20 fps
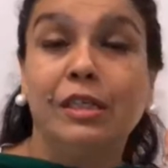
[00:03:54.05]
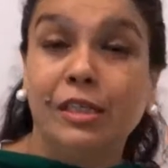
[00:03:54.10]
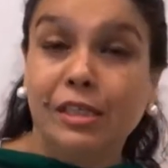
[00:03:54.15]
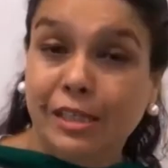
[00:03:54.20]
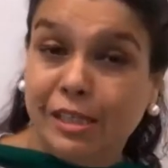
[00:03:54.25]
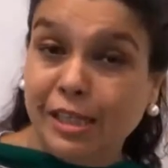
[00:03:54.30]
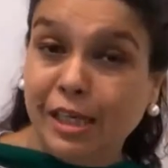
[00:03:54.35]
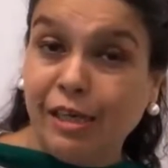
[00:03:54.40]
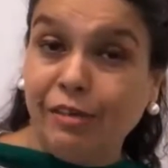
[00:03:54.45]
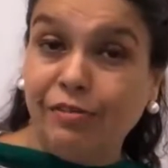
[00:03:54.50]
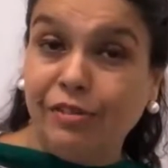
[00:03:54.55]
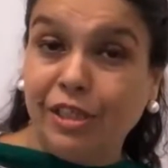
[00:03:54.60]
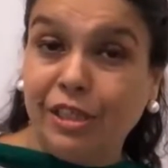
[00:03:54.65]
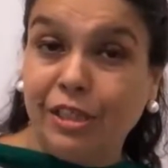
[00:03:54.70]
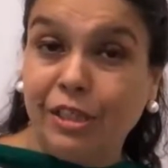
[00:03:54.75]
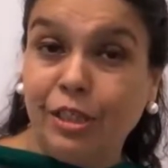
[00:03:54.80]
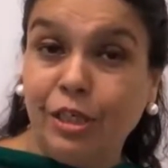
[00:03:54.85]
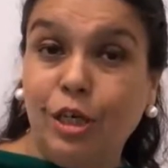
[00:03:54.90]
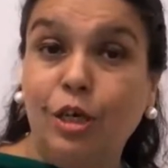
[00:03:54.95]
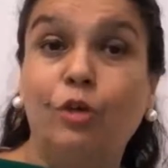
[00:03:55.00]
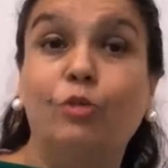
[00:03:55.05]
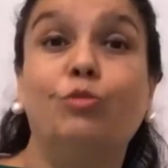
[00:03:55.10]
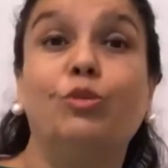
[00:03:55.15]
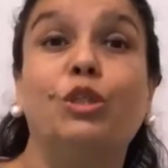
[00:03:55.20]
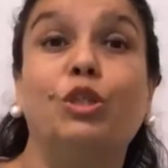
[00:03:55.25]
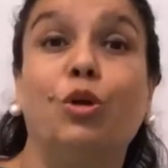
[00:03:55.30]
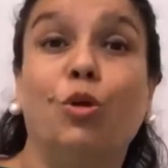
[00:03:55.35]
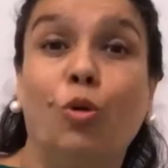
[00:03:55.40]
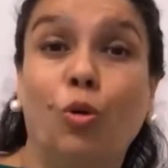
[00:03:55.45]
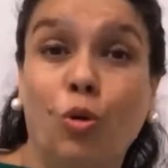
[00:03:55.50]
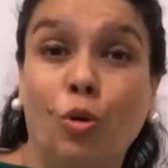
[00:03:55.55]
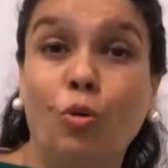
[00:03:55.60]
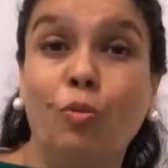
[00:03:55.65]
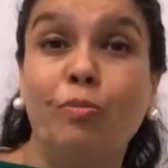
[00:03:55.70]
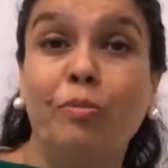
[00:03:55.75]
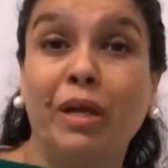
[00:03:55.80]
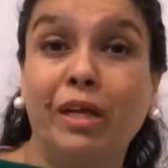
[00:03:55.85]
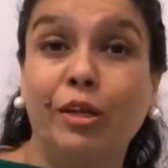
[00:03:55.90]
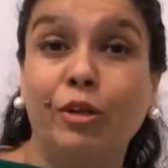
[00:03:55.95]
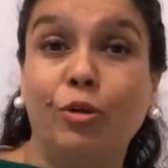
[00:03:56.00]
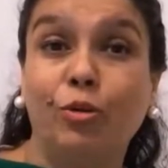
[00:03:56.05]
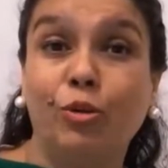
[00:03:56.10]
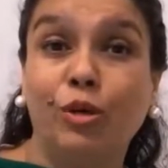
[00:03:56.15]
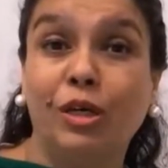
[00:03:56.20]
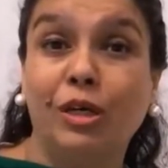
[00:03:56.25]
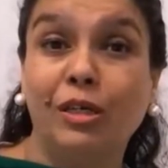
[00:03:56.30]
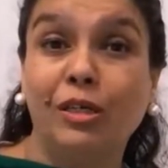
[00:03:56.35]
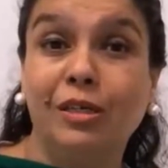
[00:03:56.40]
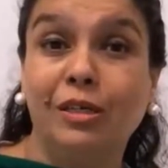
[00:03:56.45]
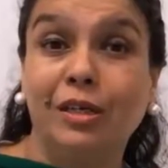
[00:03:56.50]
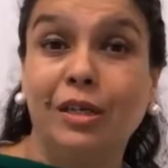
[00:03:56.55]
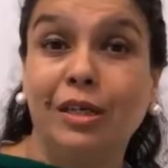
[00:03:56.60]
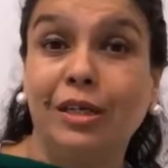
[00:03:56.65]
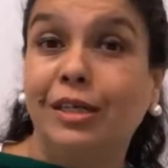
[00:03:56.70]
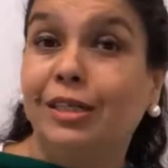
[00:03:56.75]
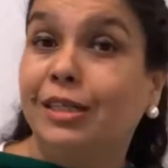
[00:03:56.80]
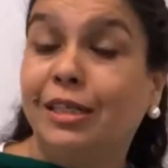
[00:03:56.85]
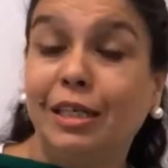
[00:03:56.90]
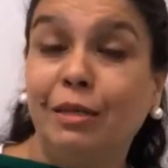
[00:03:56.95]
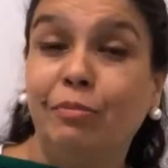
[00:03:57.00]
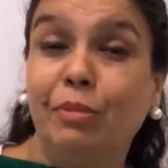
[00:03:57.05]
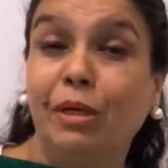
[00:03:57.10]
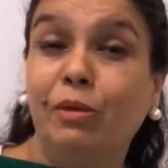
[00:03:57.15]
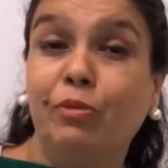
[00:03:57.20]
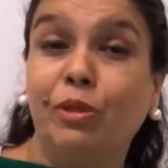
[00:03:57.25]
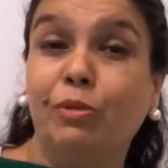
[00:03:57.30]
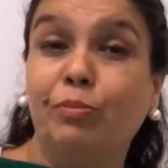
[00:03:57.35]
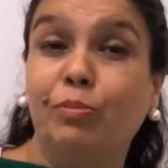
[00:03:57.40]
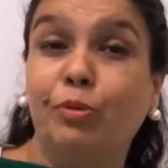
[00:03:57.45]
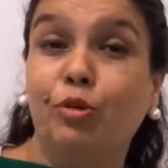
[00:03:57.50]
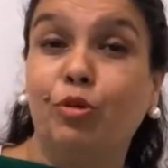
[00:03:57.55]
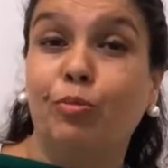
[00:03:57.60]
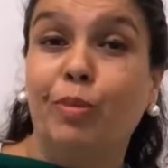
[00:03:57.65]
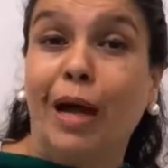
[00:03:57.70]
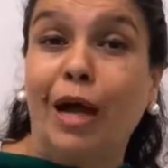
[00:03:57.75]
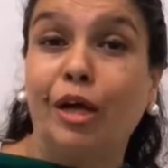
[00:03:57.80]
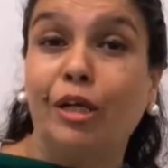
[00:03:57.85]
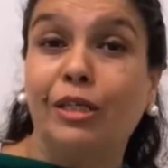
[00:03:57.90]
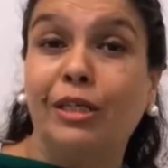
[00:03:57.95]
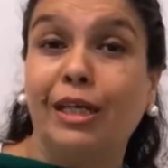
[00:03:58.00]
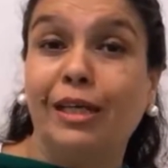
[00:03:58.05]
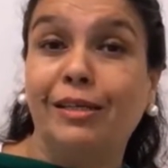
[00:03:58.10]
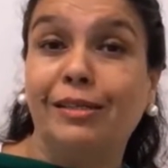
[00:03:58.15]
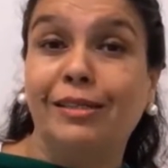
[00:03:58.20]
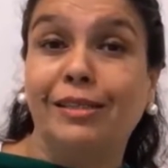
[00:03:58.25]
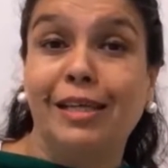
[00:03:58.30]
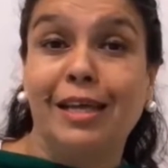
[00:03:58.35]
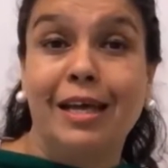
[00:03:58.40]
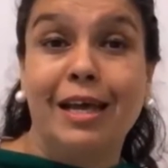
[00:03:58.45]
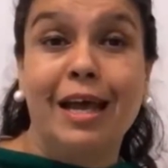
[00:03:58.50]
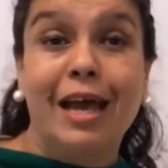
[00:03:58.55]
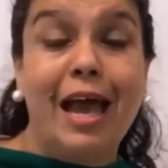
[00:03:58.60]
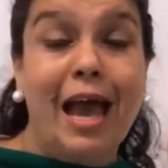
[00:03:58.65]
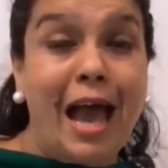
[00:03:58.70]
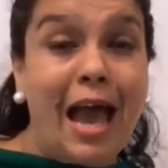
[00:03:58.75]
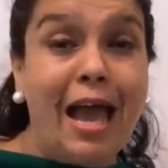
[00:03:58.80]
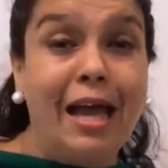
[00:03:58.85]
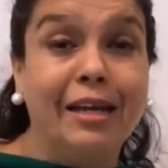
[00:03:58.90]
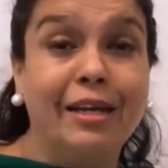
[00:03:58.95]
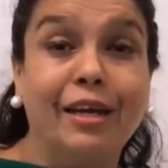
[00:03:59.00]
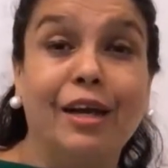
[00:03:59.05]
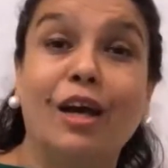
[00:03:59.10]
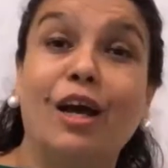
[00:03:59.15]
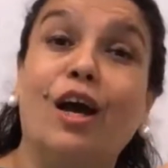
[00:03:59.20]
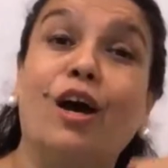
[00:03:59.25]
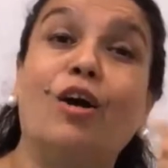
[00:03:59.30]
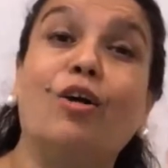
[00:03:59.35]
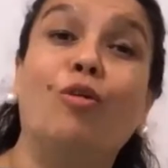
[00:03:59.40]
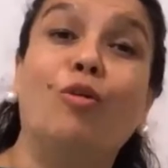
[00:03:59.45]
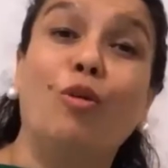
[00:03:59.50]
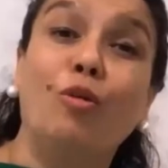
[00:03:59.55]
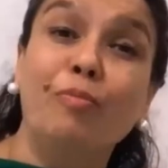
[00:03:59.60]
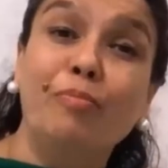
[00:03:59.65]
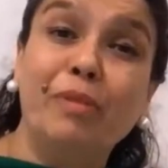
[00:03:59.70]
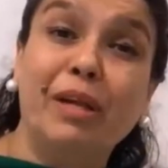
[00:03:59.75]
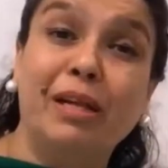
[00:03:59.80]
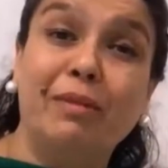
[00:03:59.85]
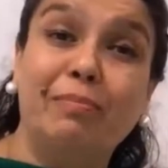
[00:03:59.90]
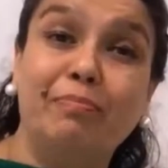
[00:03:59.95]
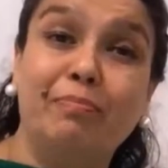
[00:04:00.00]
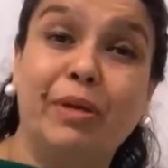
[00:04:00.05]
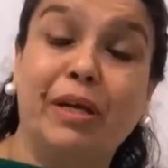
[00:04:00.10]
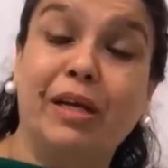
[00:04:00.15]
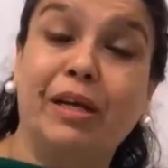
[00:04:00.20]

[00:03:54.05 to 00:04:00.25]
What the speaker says: Served it with homemade yogurt teeming with probiotics and a homemade